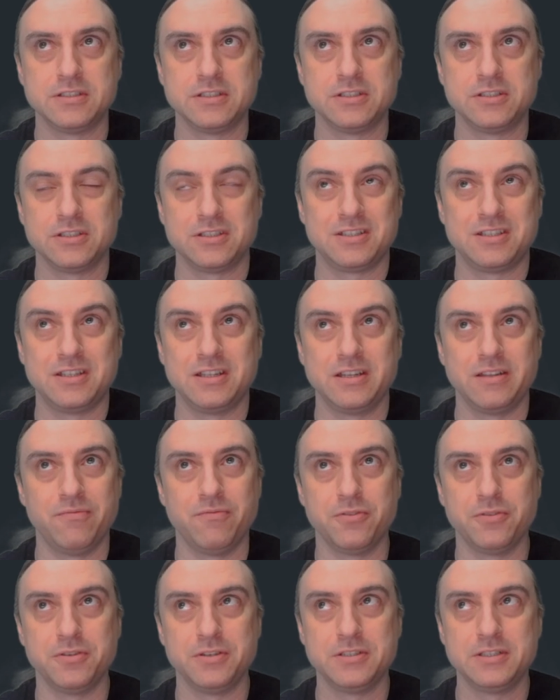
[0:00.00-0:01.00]
It just did
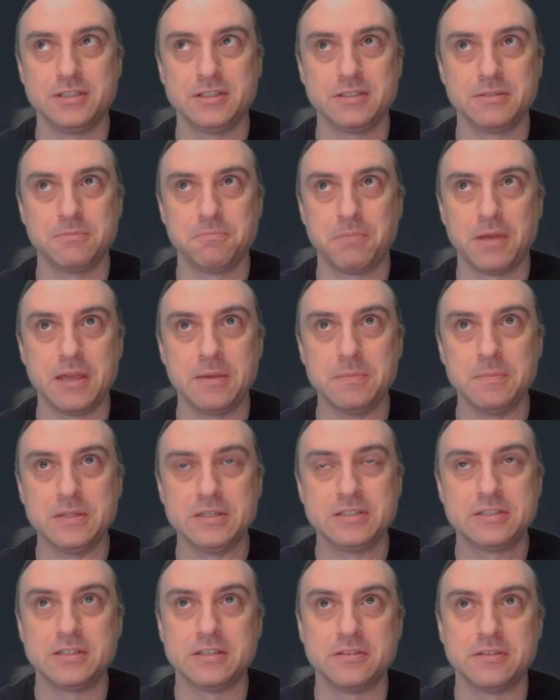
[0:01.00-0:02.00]
invoices and
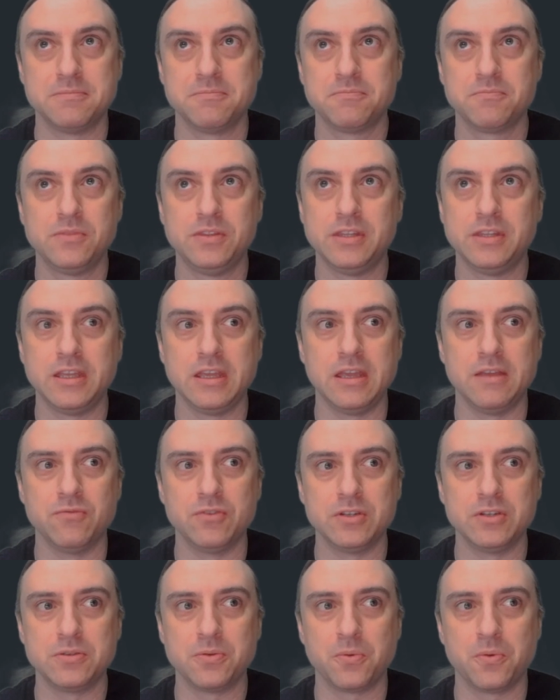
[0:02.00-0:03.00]
payments, and
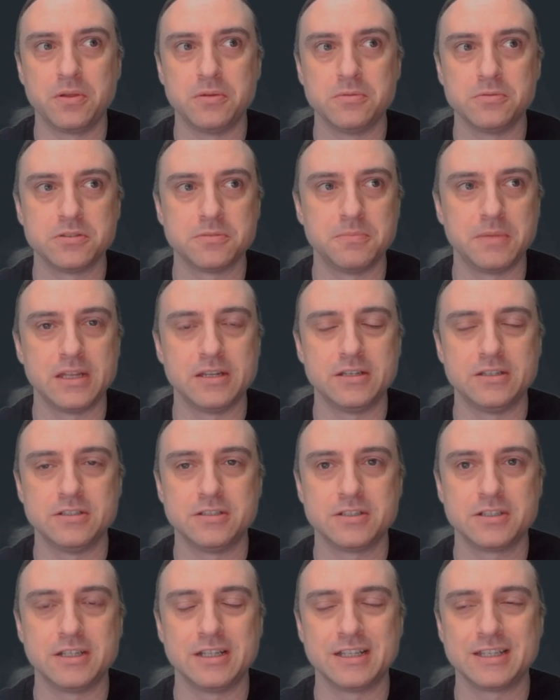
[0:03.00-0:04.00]
inventory was
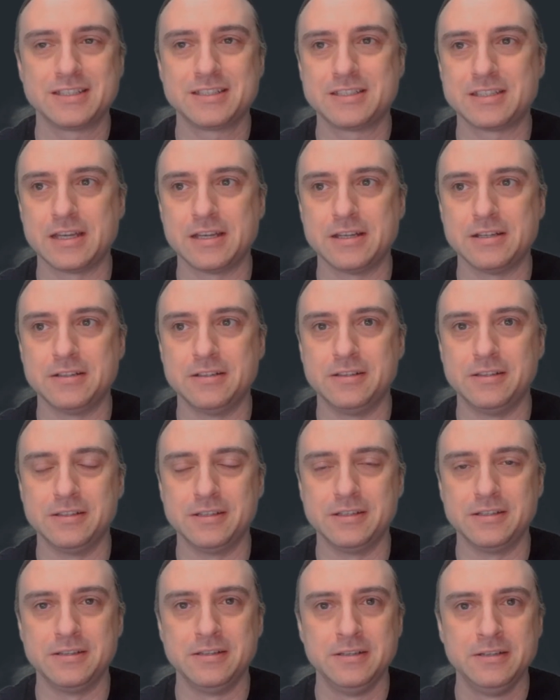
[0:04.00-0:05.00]
managed in Excel,
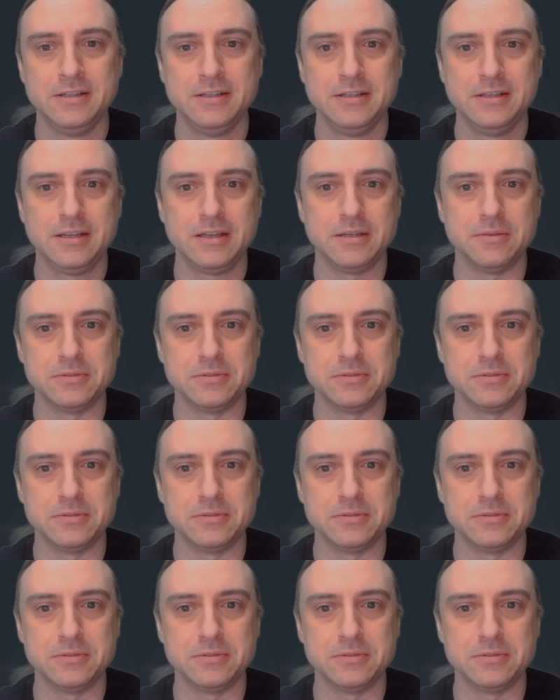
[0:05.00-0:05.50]
and it